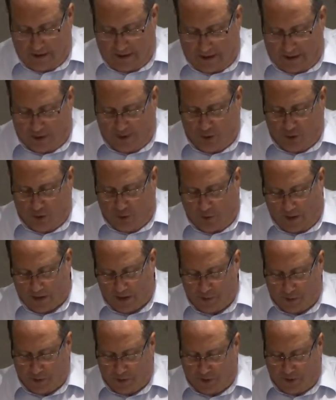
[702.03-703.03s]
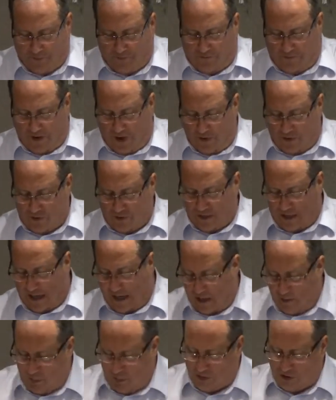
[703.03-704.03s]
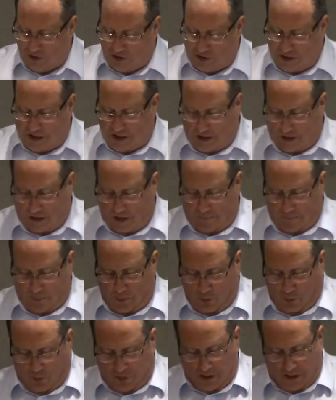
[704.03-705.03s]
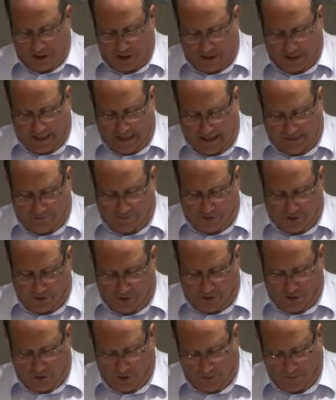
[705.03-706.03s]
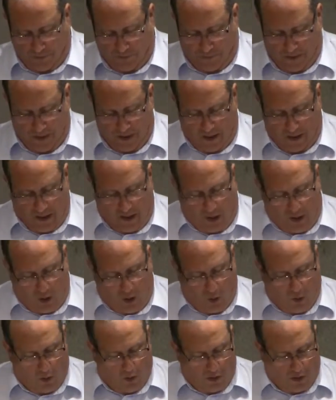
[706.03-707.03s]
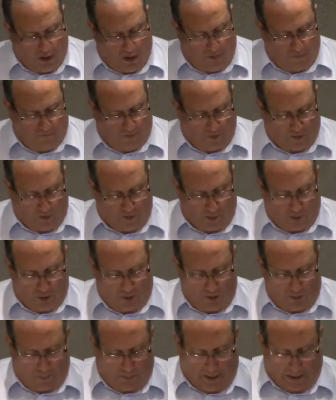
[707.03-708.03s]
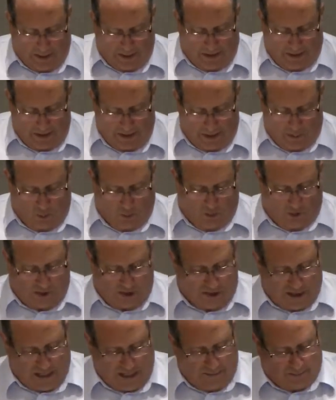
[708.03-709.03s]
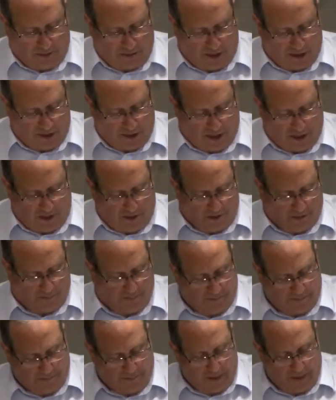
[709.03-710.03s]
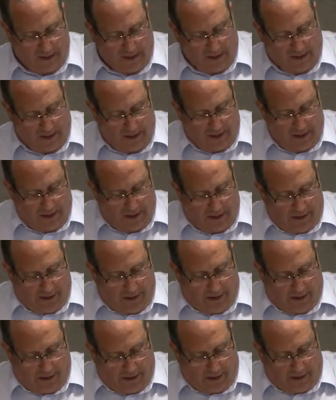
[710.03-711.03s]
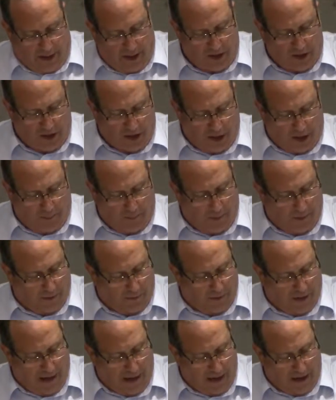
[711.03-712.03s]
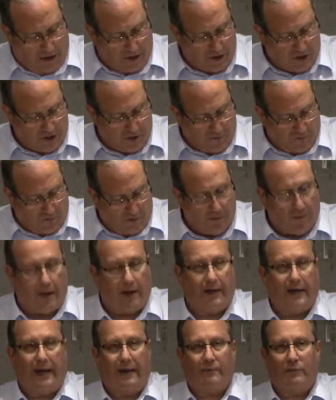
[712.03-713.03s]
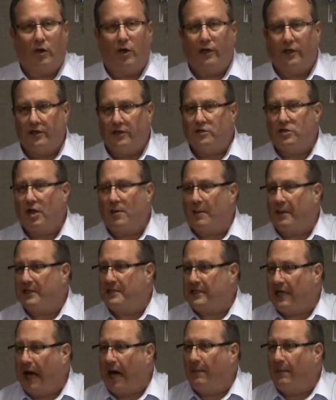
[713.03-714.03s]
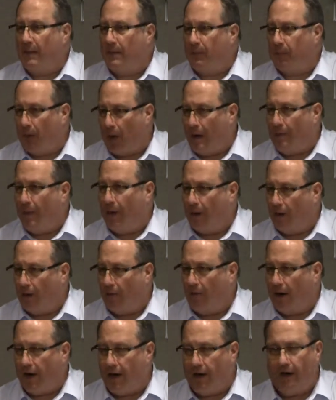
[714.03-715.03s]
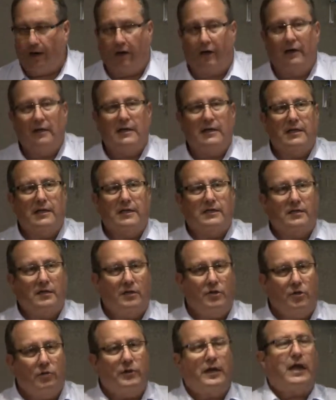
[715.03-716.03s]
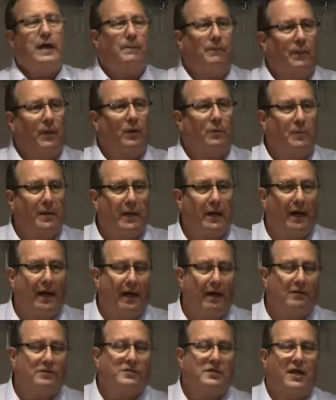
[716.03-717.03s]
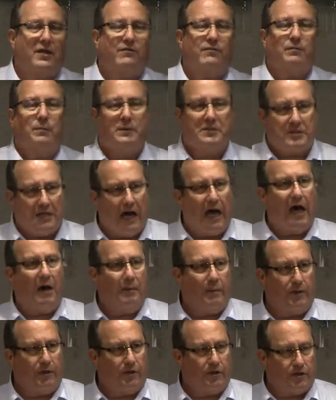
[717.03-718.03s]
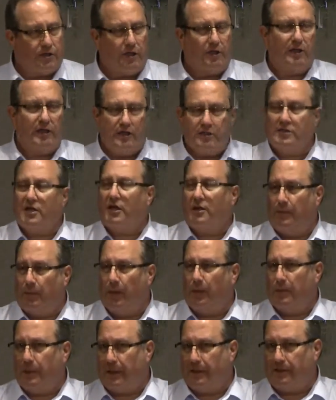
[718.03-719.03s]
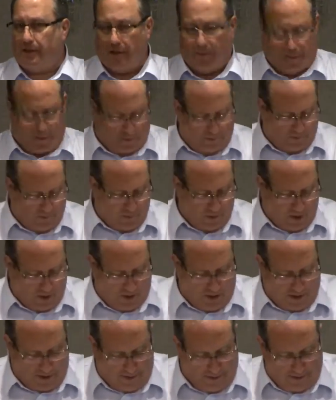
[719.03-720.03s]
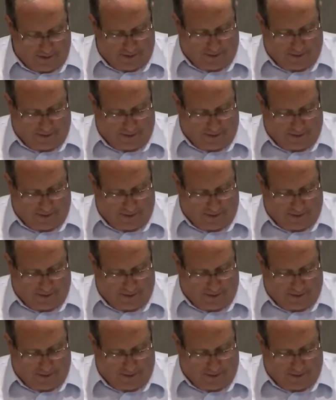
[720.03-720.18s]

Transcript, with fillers: and you rest with your fathers, I will set up your seed after you, who will come from your own body and will establish his kingdom. He shall build a house for my name. Talking, just talk about Solomon primarily right here. You can't build me a house, David, but Solomon, your son, he's going to build me a temple. All right?